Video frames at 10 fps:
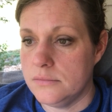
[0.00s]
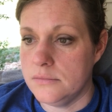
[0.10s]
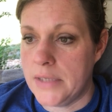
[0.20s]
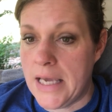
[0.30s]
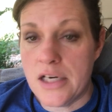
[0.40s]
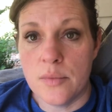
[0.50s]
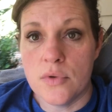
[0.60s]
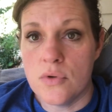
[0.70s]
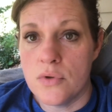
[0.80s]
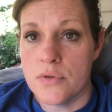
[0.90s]

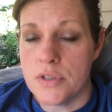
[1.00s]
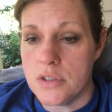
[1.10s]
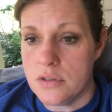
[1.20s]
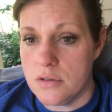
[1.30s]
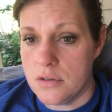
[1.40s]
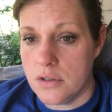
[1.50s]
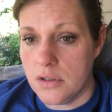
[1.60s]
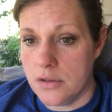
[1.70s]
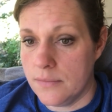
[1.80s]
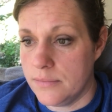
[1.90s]
animals,
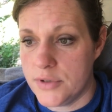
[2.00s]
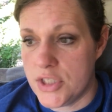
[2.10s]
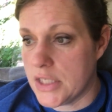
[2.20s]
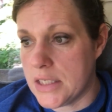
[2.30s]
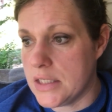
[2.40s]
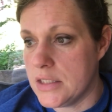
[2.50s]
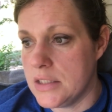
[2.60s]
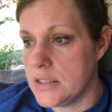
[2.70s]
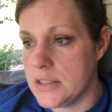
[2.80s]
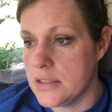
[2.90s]

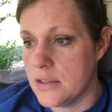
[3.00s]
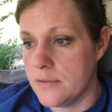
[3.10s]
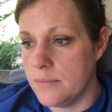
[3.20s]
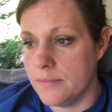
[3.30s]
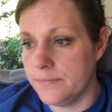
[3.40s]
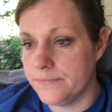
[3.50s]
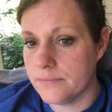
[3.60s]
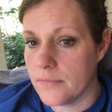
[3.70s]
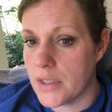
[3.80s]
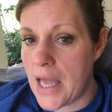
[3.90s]
chickens,
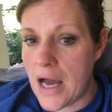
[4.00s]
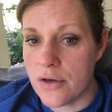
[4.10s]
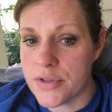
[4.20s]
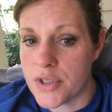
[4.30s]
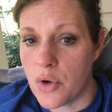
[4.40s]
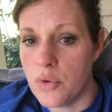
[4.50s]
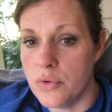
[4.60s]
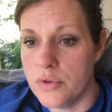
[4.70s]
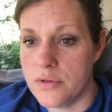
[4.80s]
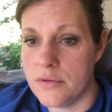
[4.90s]

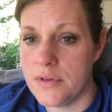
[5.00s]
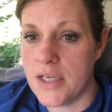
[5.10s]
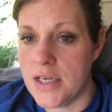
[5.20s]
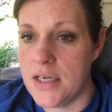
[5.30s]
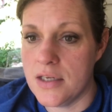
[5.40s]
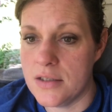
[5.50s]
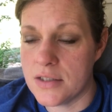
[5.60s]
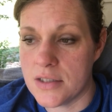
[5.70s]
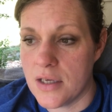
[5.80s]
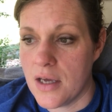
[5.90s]
household
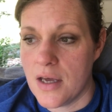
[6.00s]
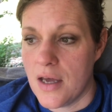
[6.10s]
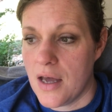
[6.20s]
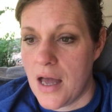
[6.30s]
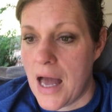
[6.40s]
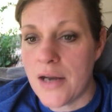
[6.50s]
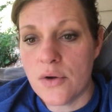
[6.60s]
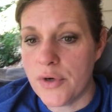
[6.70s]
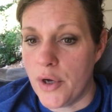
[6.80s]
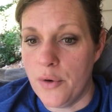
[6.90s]
things. I
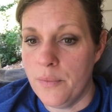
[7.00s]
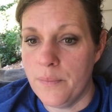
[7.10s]
don't know.